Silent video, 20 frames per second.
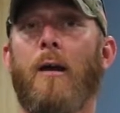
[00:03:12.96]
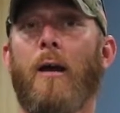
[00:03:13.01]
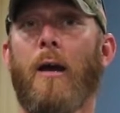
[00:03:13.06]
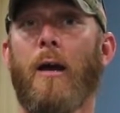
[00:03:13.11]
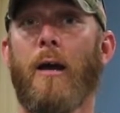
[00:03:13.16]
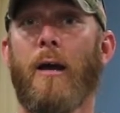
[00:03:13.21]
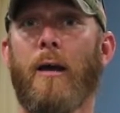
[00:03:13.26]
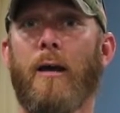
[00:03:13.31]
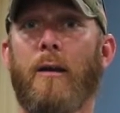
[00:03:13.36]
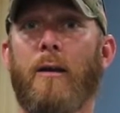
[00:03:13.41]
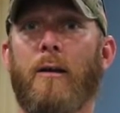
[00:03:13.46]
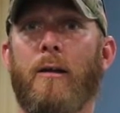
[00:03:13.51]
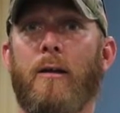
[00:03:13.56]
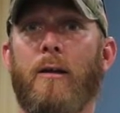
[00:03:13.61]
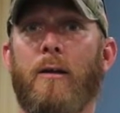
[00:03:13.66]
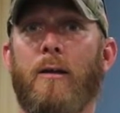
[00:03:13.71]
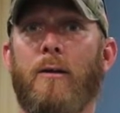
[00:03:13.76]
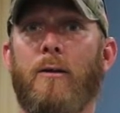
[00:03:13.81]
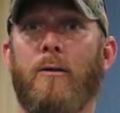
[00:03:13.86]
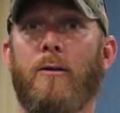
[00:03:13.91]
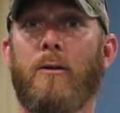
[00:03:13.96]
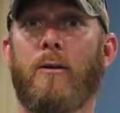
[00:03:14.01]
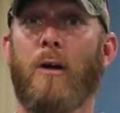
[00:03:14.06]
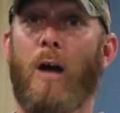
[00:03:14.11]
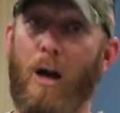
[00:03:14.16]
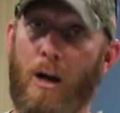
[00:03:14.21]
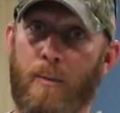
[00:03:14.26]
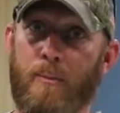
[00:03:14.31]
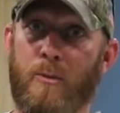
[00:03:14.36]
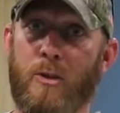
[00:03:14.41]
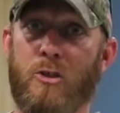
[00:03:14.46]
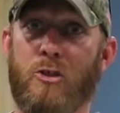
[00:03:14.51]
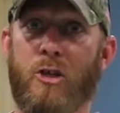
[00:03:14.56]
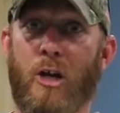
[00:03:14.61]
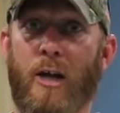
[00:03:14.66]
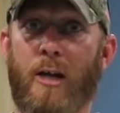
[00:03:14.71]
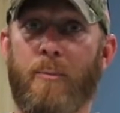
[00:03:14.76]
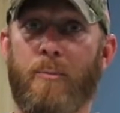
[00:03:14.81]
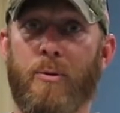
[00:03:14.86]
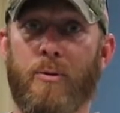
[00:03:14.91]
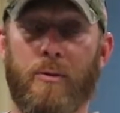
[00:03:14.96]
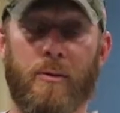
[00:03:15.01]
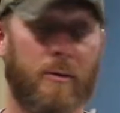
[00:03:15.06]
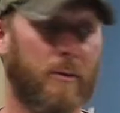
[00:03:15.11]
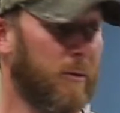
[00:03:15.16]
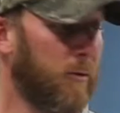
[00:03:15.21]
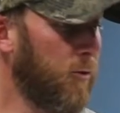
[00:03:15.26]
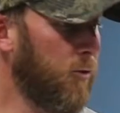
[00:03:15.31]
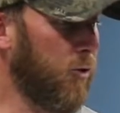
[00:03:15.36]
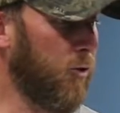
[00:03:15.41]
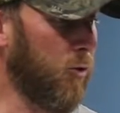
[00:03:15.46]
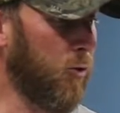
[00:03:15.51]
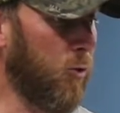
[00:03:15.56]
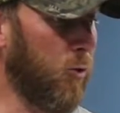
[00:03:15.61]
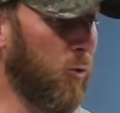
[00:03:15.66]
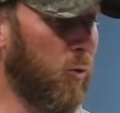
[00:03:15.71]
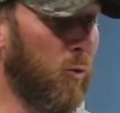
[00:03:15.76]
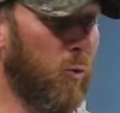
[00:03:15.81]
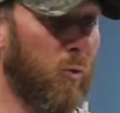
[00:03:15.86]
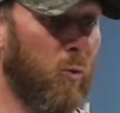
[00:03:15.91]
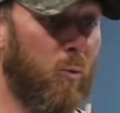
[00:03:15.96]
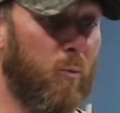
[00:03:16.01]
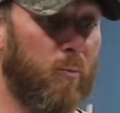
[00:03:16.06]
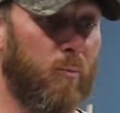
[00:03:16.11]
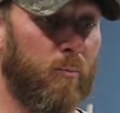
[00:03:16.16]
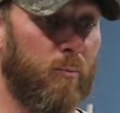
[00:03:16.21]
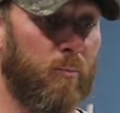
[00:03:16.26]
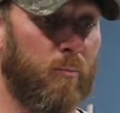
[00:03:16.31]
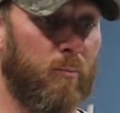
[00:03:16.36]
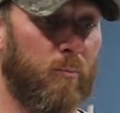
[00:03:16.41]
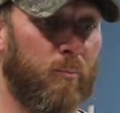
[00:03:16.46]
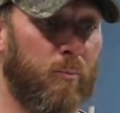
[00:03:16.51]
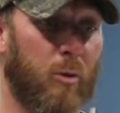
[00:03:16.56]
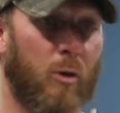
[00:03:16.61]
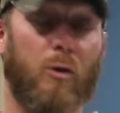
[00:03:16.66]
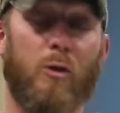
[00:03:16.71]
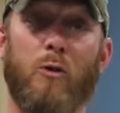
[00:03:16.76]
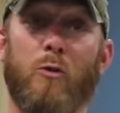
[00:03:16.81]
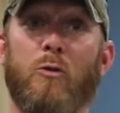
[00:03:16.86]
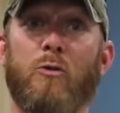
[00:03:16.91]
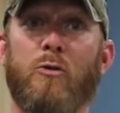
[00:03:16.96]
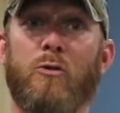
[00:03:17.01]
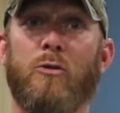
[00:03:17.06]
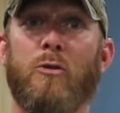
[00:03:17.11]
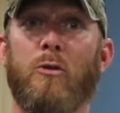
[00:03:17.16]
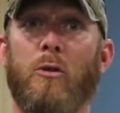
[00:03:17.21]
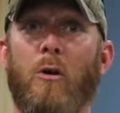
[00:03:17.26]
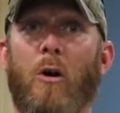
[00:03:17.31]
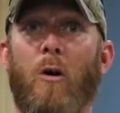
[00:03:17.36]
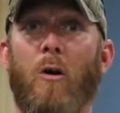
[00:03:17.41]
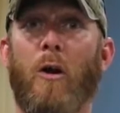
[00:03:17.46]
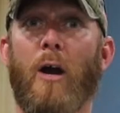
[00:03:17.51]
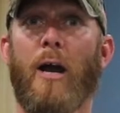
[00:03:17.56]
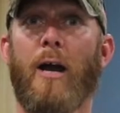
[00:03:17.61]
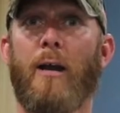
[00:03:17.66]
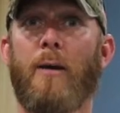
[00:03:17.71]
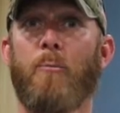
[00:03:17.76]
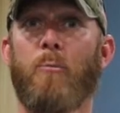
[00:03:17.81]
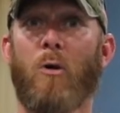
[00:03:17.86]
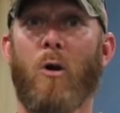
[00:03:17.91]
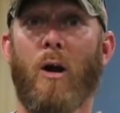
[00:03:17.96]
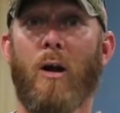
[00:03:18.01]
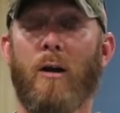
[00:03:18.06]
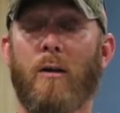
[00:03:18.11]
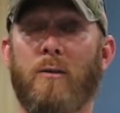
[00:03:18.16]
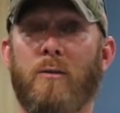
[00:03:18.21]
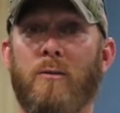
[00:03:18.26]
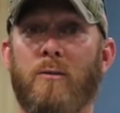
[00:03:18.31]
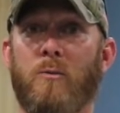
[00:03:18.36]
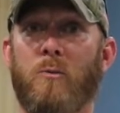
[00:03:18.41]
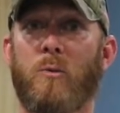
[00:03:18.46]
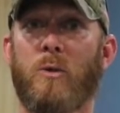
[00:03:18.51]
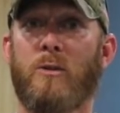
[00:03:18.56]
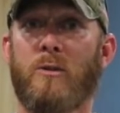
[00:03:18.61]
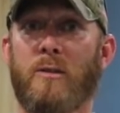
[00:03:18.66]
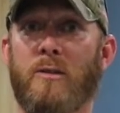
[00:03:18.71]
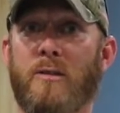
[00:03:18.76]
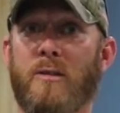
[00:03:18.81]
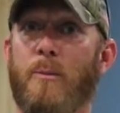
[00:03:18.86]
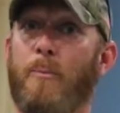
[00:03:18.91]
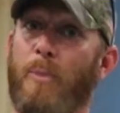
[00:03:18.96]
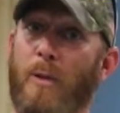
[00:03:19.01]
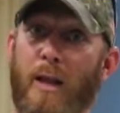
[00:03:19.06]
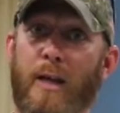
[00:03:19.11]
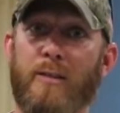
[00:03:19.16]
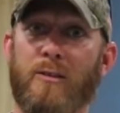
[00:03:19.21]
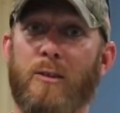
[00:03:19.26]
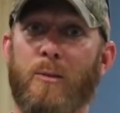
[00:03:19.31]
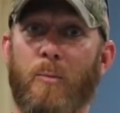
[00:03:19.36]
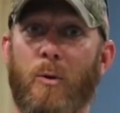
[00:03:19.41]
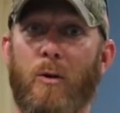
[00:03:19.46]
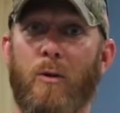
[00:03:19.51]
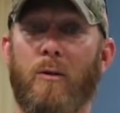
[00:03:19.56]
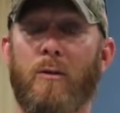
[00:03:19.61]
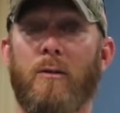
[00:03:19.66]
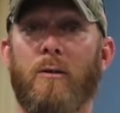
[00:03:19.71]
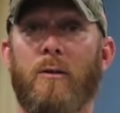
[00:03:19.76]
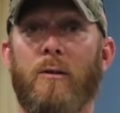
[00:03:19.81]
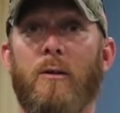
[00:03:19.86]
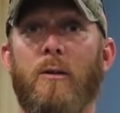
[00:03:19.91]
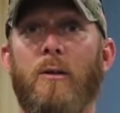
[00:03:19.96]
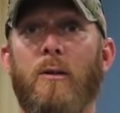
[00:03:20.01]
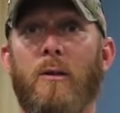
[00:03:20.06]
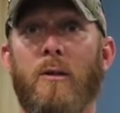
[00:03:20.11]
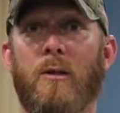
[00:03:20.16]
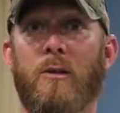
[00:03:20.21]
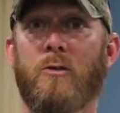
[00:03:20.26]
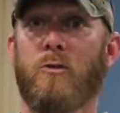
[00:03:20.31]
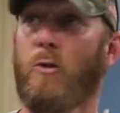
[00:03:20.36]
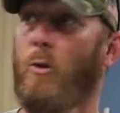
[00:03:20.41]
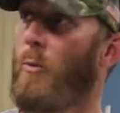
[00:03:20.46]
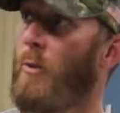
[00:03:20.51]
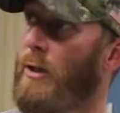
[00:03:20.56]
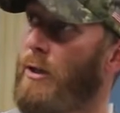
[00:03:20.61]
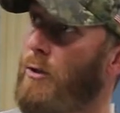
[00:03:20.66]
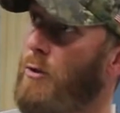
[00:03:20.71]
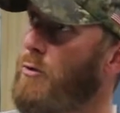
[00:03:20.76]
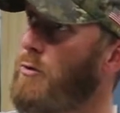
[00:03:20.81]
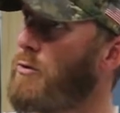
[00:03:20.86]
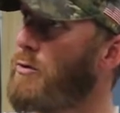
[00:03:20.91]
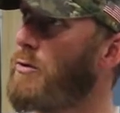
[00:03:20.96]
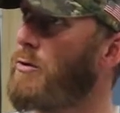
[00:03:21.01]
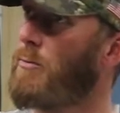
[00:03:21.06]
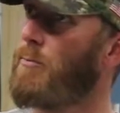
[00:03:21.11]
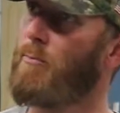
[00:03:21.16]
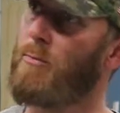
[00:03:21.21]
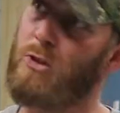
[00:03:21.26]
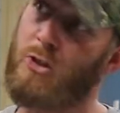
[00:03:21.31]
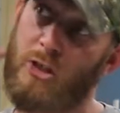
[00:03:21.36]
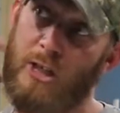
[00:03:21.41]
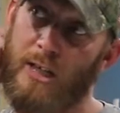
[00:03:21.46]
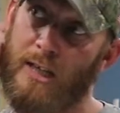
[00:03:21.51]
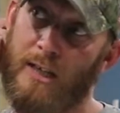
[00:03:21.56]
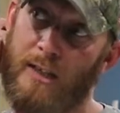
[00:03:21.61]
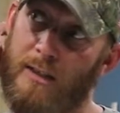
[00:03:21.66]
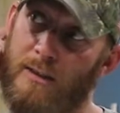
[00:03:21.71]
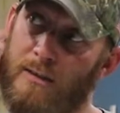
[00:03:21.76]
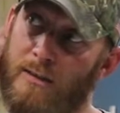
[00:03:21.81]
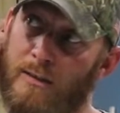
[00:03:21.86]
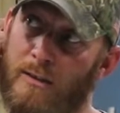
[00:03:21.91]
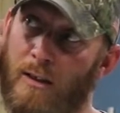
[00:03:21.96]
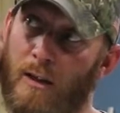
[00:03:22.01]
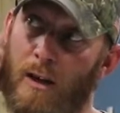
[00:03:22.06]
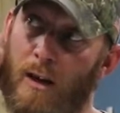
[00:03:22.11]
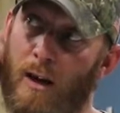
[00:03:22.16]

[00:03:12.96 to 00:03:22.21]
and cut them to shape to produce our end product, which is a plastic part. So we use machines,